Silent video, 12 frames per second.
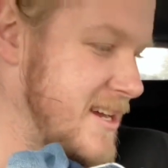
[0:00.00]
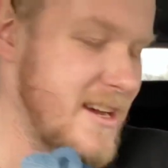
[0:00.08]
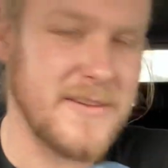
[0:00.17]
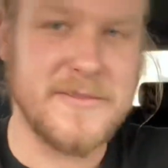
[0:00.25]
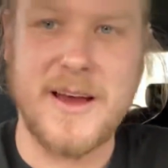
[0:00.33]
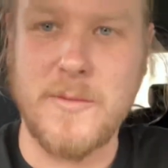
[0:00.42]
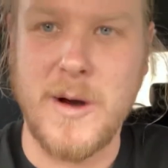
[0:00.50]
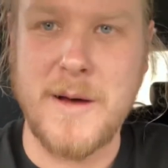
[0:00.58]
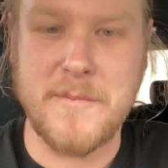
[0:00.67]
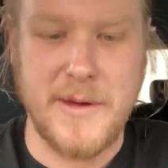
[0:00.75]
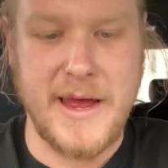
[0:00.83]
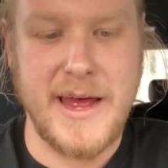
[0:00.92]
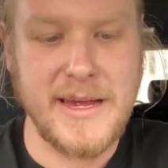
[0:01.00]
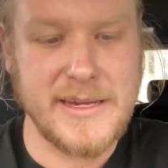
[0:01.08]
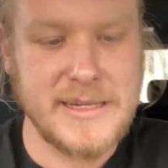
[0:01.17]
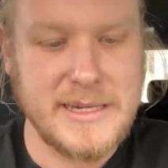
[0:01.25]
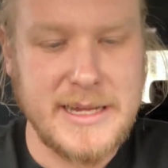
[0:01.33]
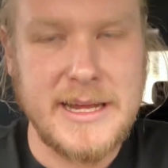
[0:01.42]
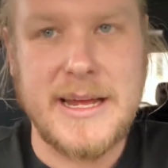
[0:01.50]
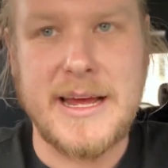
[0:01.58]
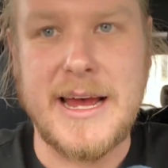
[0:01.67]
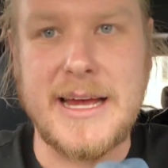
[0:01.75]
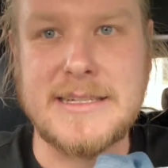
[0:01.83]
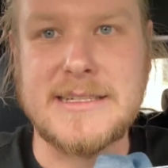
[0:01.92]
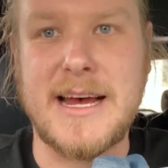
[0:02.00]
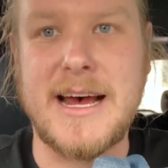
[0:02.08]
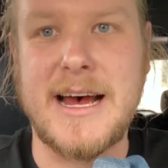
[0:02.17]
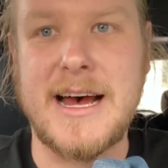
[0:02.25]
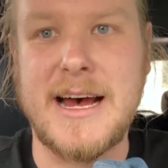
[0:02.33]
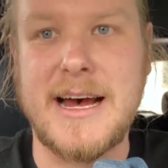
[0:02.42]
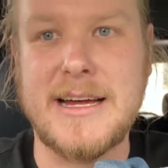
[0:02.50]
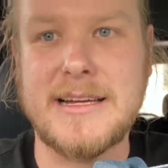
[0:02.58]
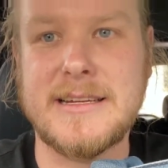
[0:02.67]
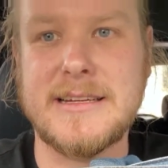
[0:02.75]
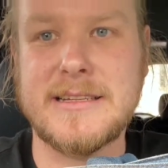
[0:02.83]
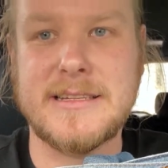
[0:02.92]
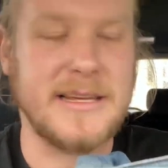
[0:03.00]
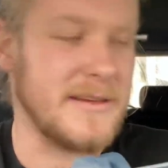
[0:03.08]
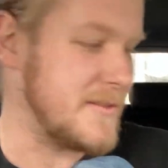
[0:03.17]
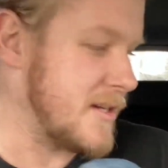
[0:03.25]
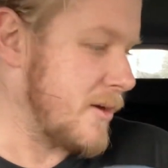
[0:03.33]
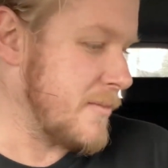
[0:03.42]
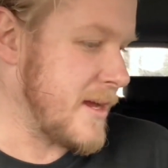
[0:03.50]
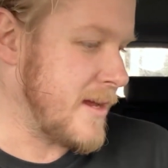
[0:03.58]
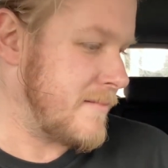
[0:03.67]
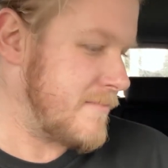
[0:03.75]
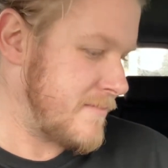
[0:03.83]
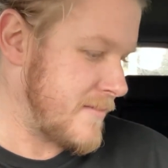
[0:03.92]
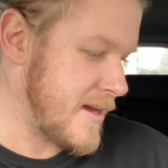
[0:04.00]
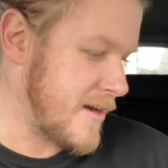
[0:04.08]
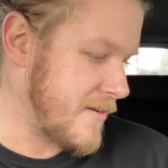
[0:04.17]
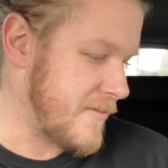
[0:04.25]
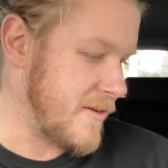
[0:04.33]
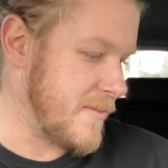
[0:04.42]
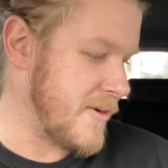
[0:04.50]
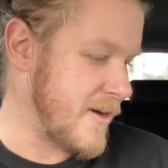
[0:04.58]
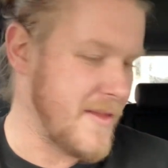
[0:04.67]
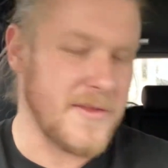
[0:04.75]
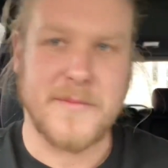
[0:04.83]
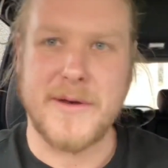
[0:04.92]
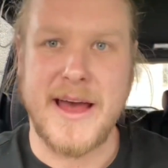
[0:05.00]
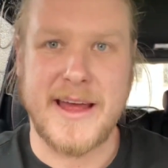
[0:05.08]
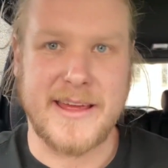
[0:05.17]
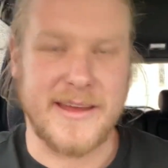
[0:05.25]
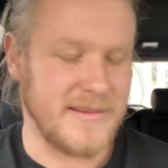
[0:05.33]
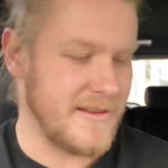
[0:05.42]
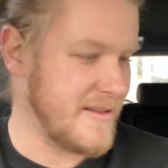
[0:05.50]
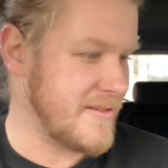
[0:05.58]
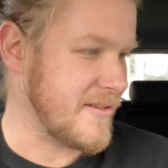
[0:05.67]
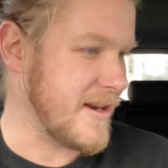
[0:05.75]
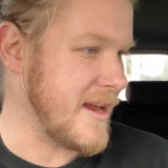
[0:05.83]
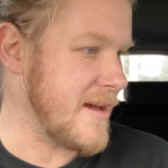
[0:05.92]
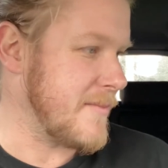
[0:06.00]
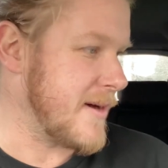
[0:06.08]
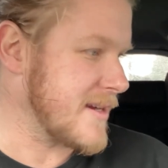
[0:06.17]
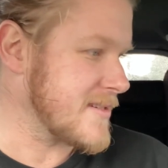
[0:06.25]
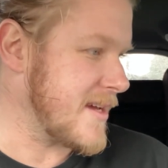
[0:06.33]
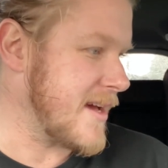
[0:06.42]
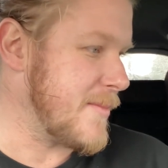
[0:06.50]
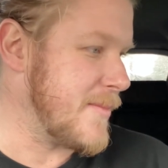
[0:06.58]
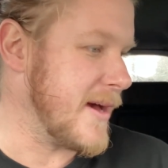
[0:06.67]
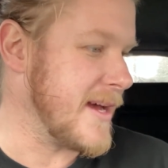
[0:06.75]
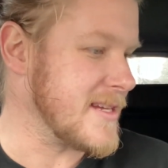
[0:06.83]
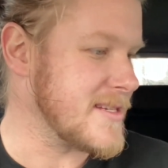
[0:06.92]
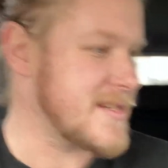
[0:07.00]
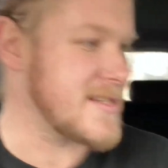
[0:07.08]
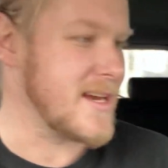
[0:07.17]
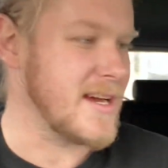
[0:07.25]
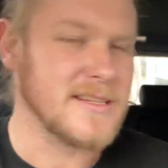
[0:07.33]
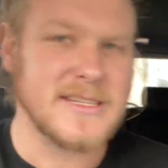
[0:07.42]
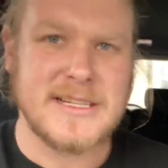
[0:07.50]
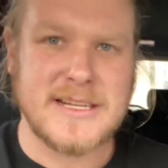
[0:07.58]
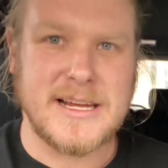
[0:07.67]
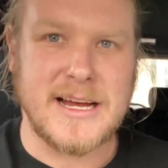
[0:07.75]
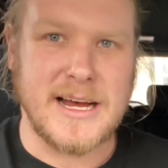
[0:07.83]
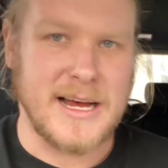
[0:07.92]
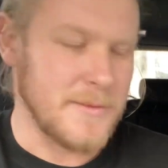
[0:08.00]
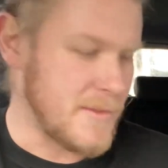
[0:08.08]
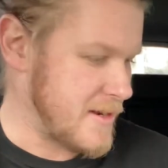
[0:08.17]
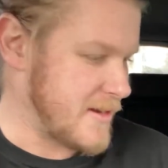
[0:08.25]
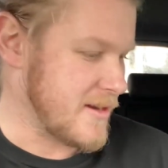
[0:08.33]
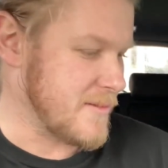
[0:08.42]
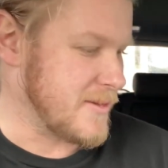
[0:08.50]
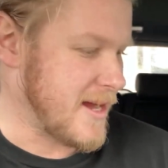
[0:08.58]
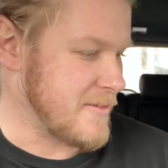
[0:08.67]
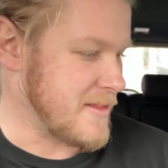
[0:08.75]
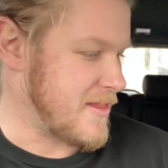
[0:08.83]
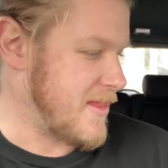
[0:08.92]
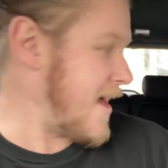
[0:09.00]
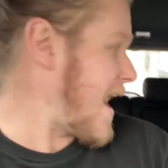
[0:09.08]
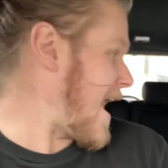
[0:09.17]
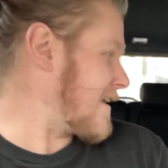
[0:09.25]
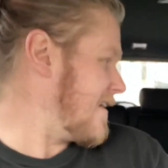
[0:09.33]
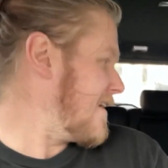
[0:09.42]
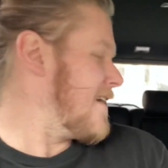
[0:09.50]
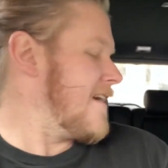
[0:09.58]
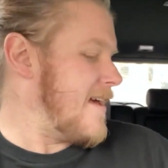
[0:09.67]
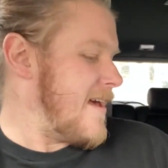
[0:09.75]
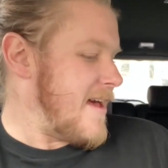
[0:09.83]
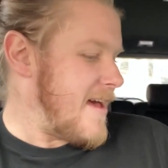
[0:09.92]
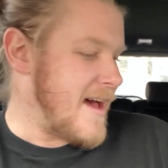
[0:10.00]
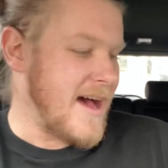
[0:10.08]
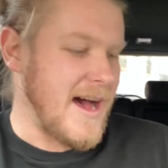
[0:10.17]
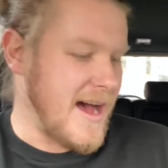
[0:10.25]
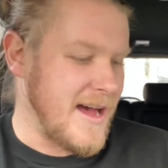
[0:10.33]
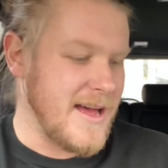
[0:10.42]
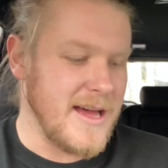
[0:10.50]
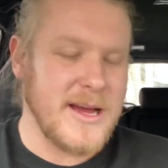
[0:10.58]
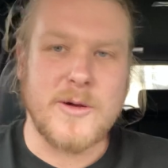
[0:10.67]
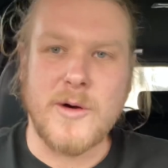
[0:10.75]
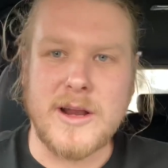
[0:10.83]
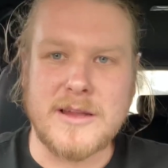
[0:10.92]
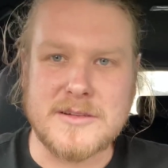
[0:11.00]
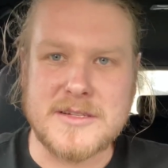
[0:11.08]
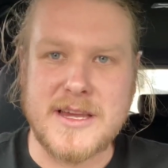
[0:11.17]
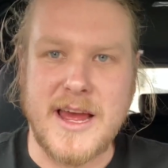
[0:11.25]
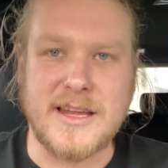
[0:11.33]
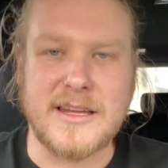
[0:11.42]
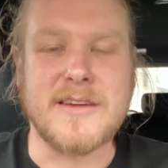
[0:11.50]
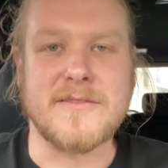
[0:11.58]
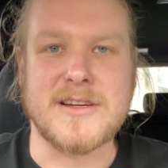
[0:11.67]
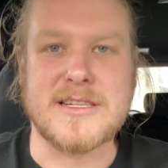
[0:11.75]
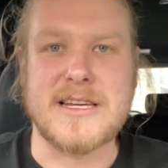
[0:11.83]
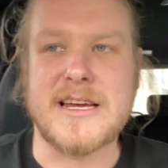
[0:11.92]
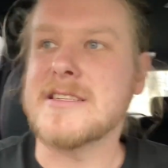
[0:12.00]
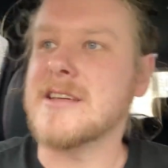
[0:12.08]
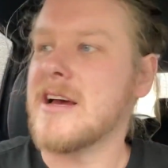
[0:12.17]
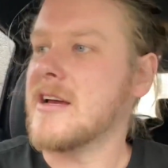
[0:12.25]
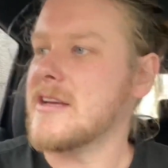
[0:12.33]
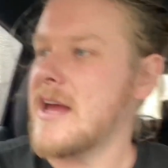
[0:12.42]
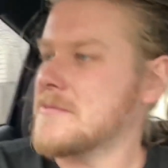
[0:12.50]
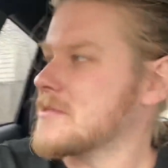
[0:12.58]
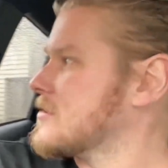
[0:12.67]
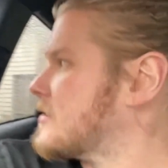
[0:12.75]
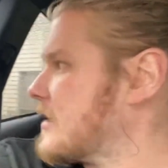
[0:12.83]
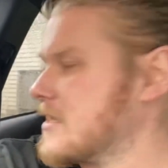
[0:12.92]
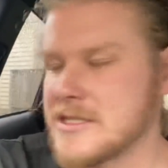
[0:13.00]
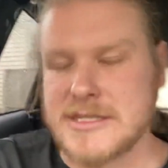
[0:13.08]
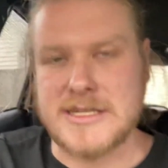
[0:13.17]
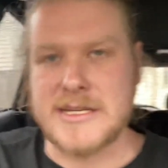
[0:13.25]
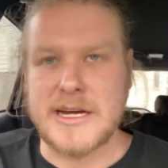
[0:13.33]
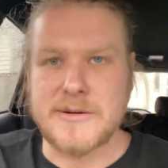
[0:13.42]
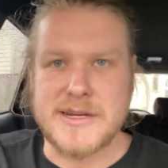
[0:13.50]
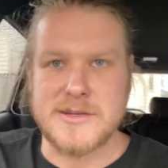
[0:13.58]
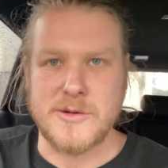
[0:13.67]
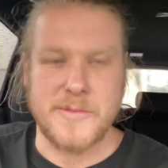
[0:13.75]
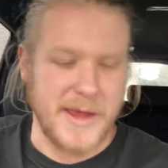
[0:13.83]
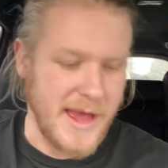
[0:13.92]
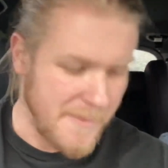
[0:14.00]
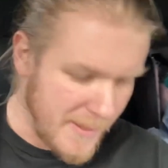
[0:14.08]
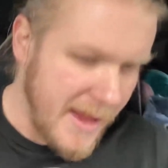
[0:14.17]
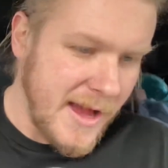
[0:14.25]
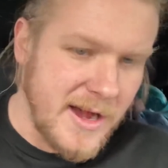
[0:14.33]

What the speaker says: I found one pair, and they've told me they got a few more at the back at $3 a piece. So, not complaining with that. Quite a little stack of Levi's there. So, absolute legends here. They always hook me up.